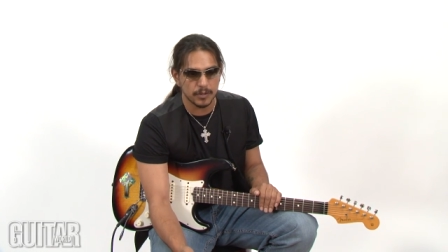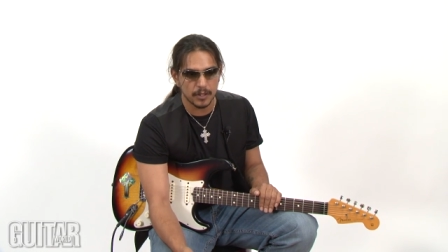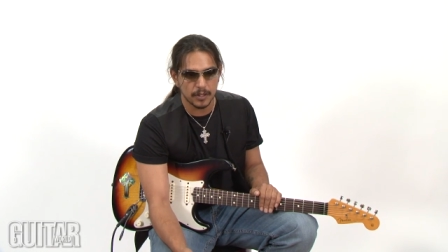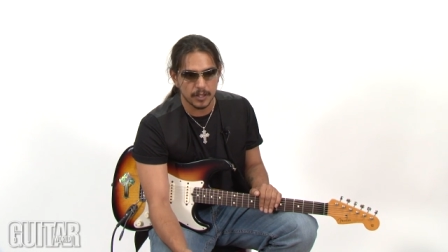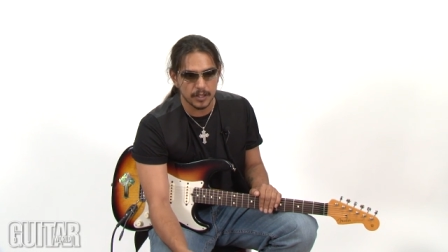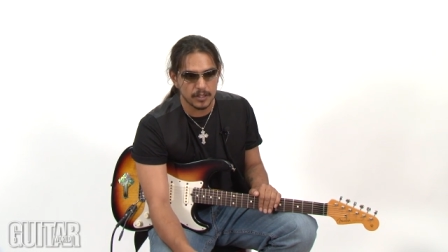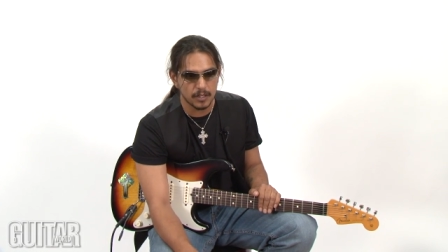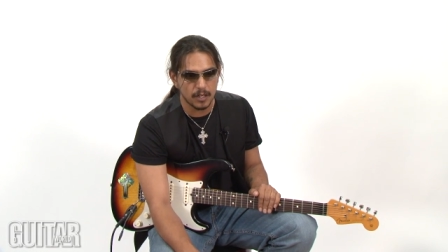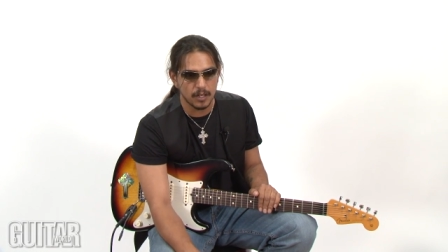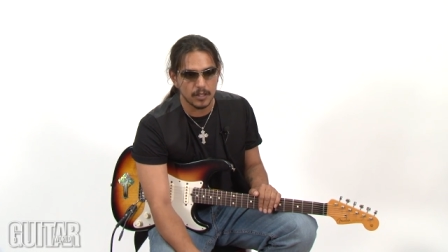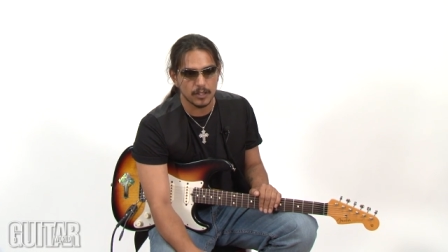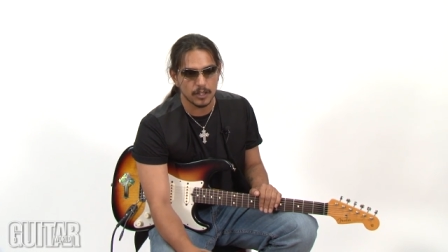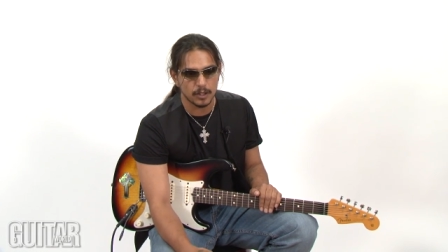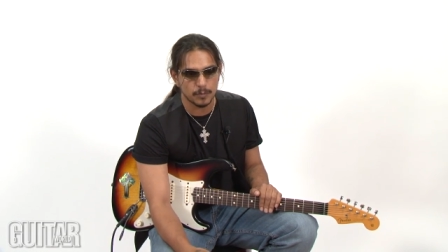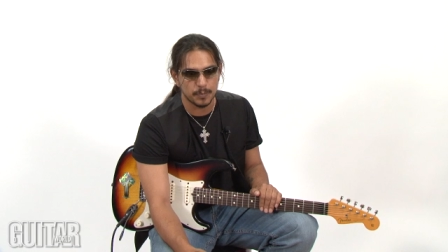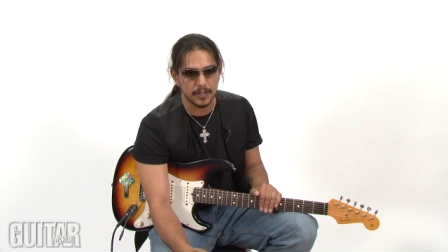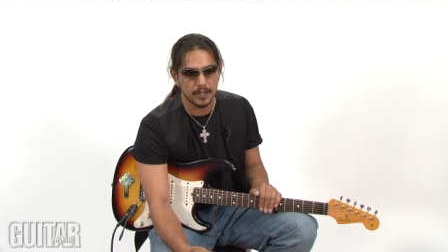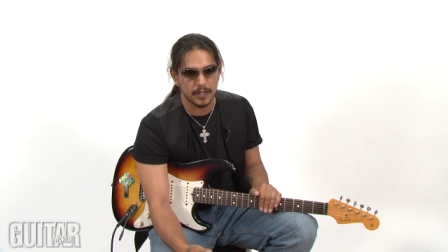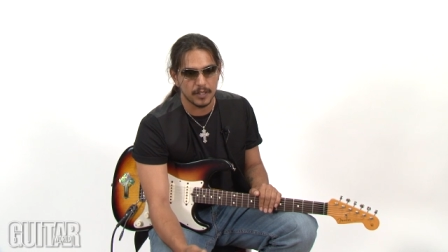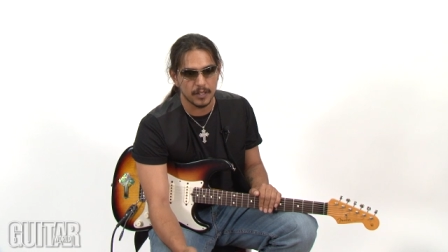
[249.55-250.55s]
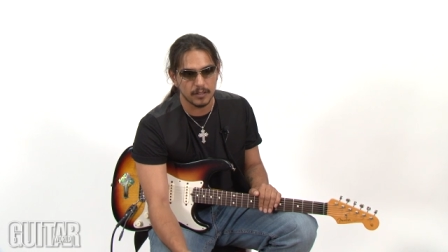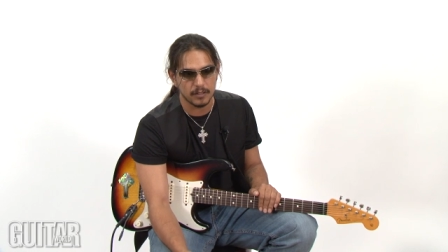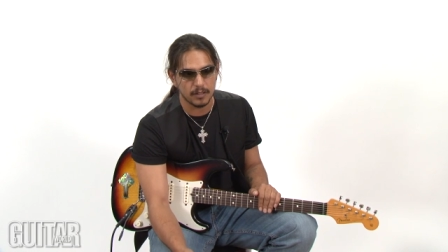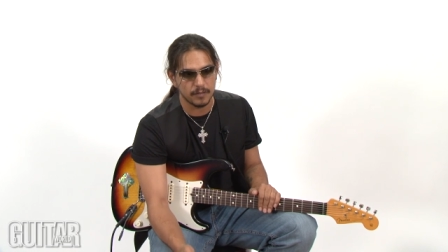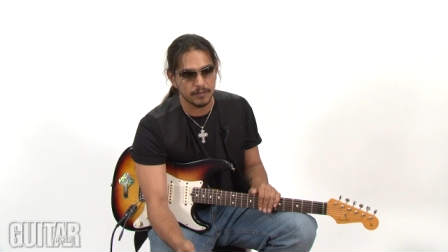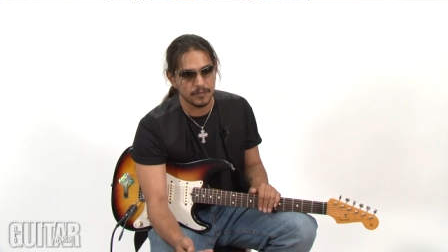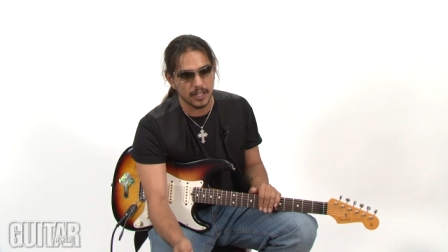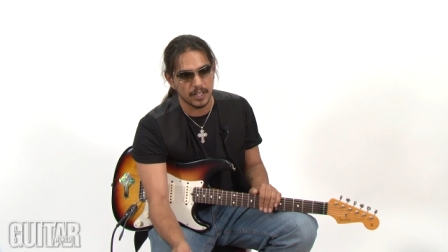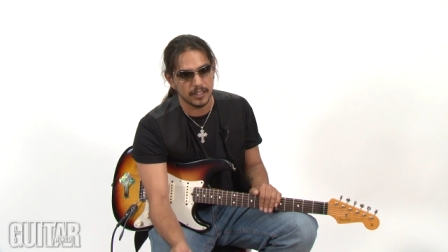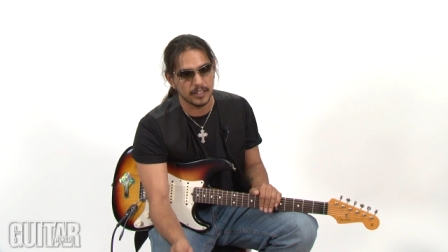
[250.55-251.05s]
on guitar just because
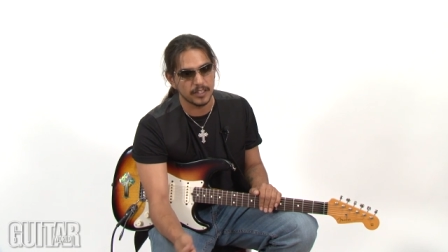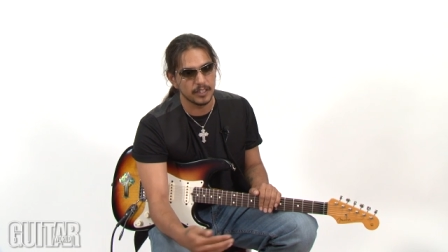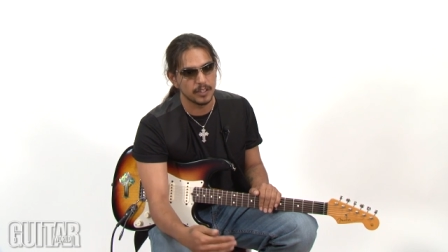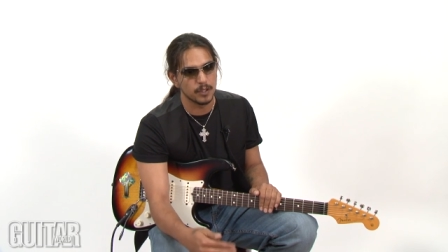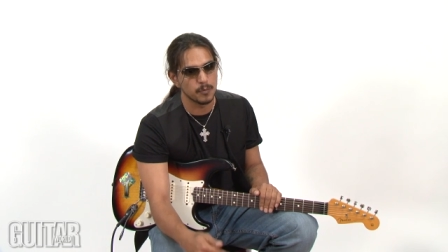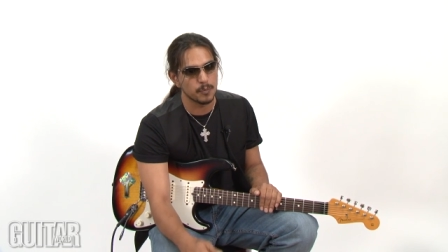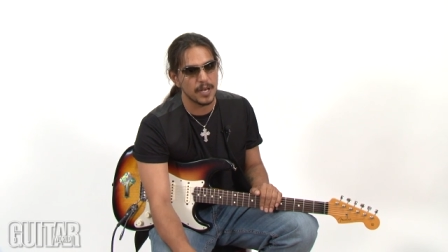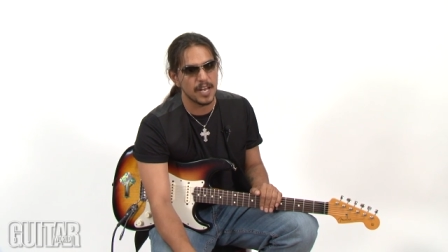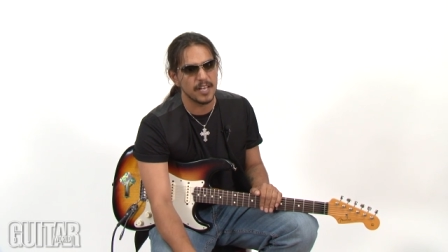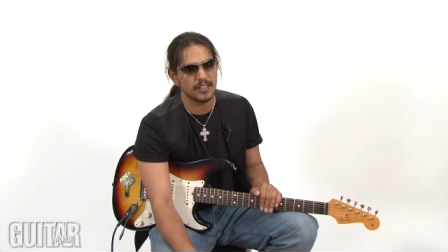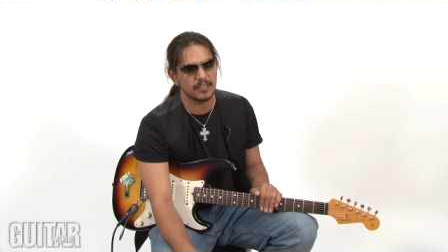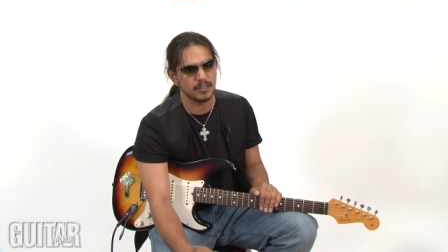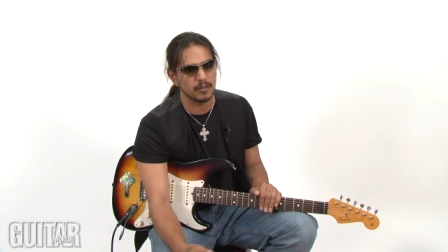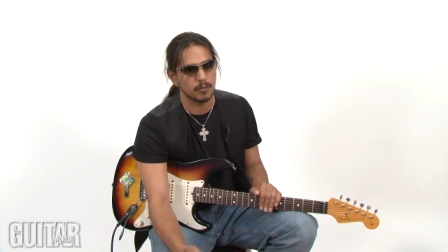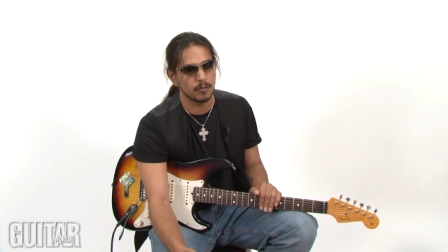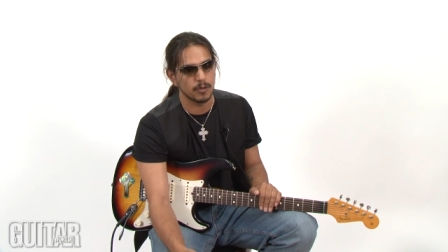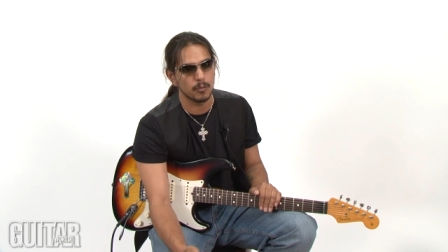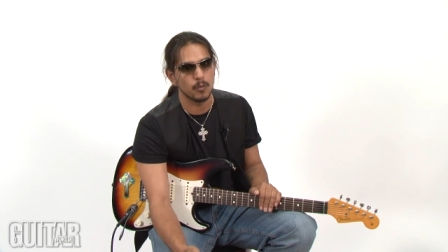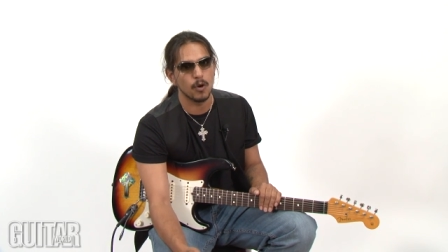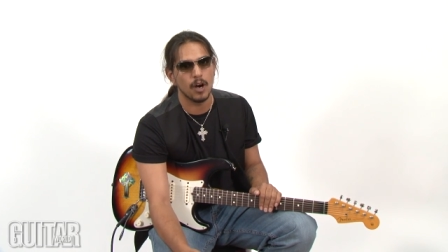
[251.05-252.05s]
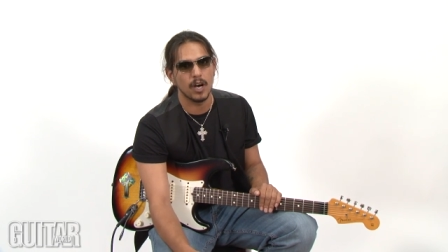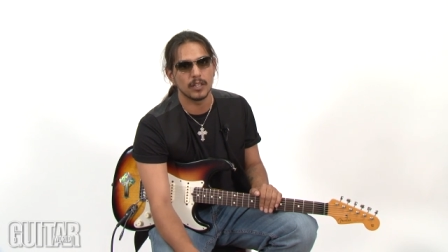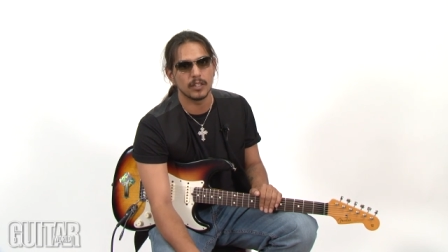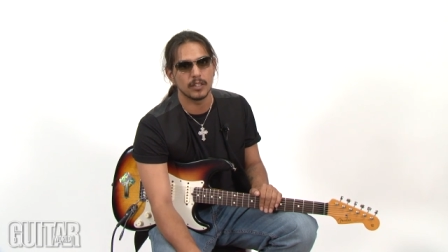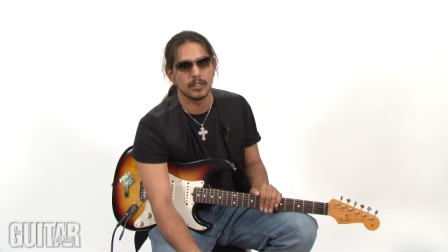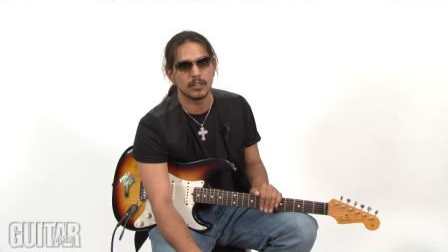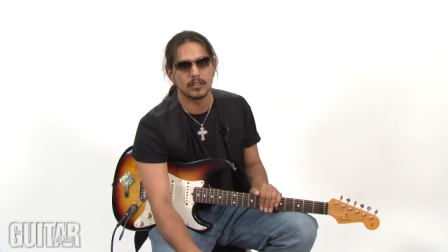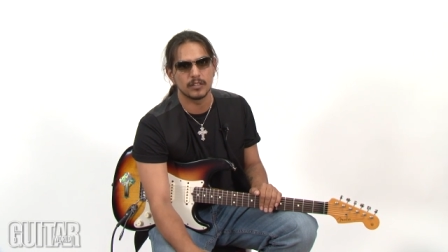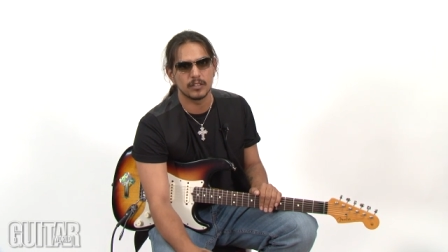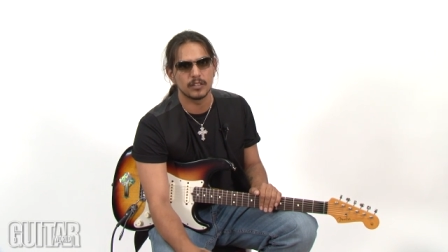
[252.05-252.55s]
I've done it in the past and we
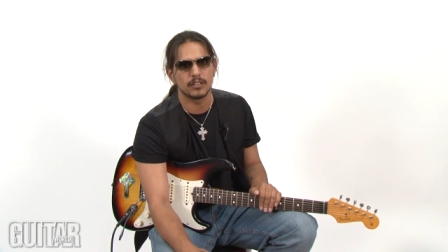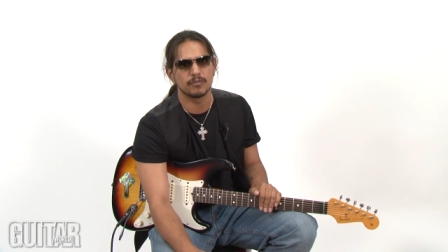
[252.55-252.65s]
wanted